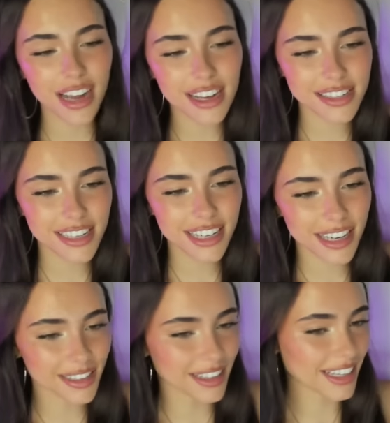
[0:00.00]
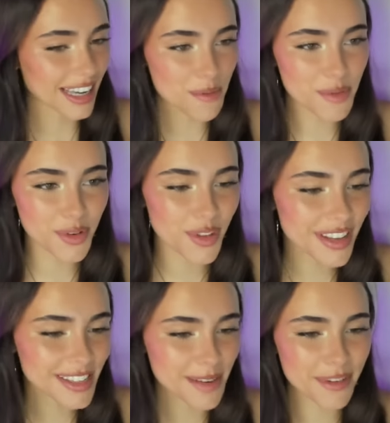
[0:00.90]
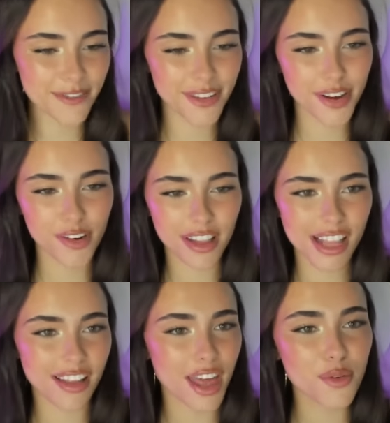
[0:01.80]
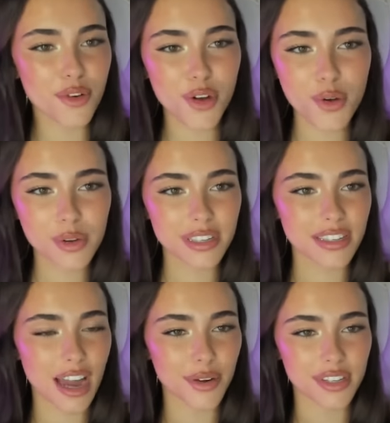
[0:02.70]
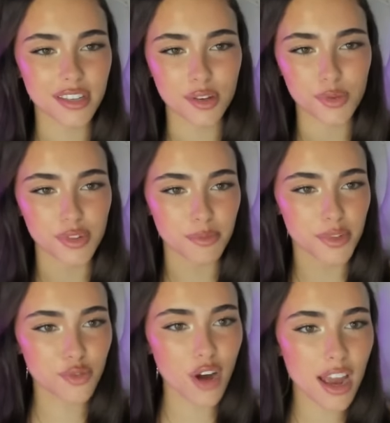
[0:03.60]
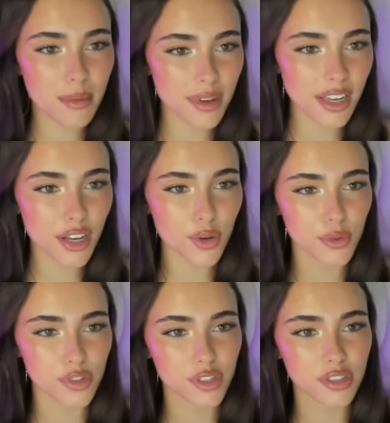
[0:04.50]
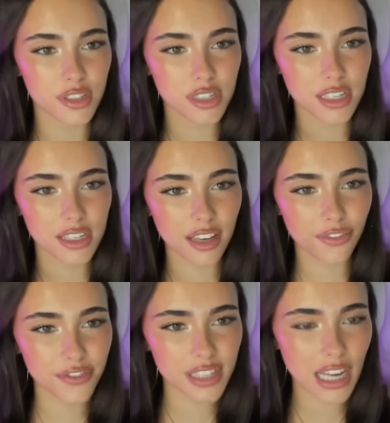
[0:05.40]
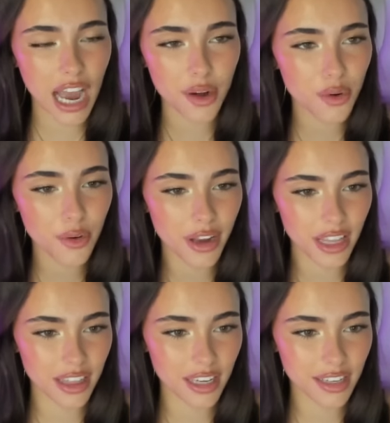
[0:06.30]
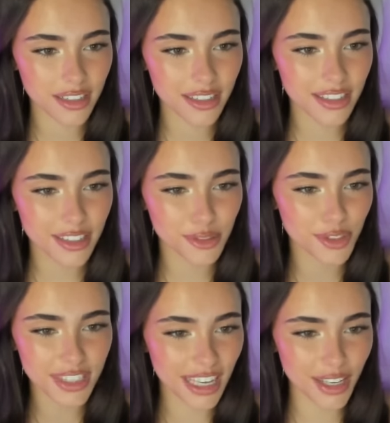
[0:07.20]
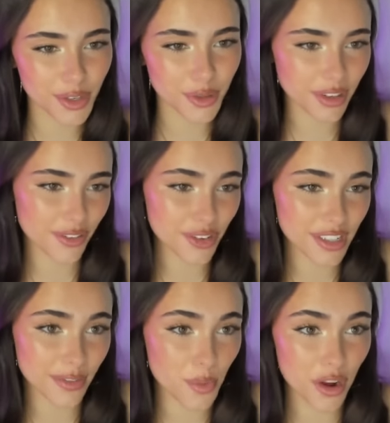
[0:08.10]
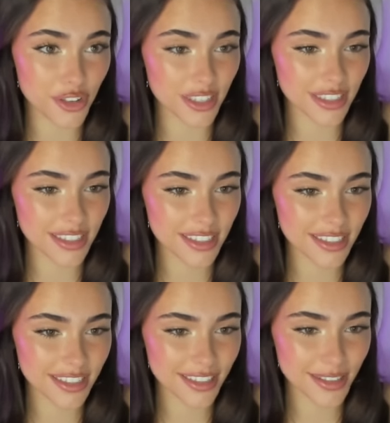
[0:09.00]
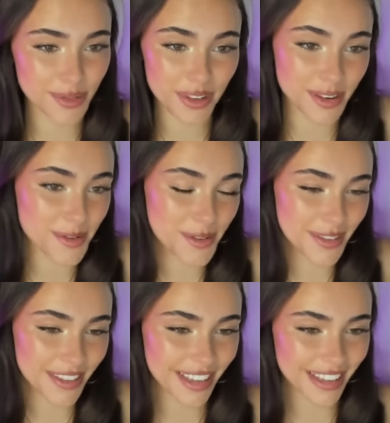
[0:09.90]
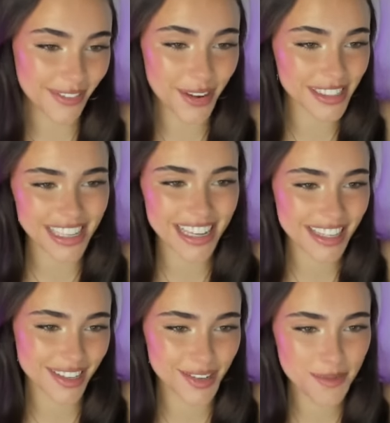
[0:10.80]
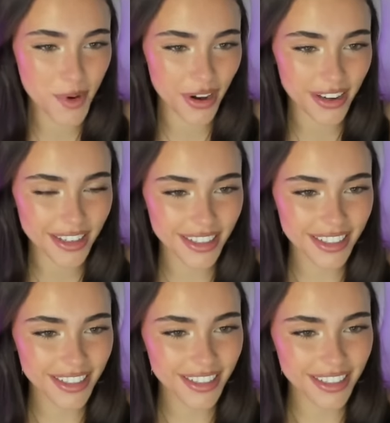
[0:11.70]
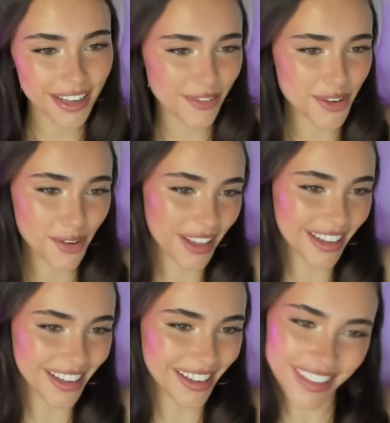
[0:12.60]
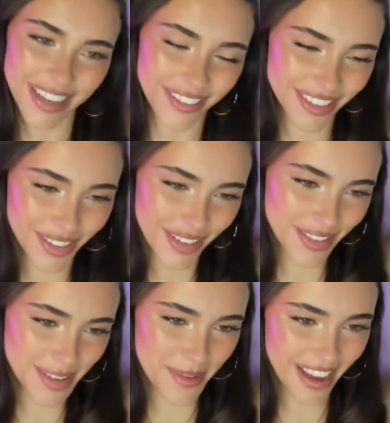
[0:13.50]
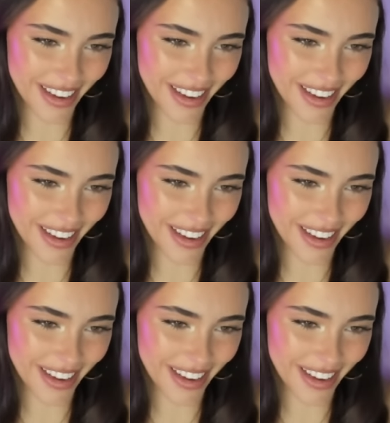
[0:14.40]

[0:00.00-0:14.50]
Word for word: like again, I'm new to this, and I'm gonna figure it all out. I don't know how to see who's subscribing, who's gifting. I don't know anything. So just thank you if you're just even watching this. This is really cool. And if you guys like this, I'll do more. And if you don't like it, I'll never. You'll never see me again.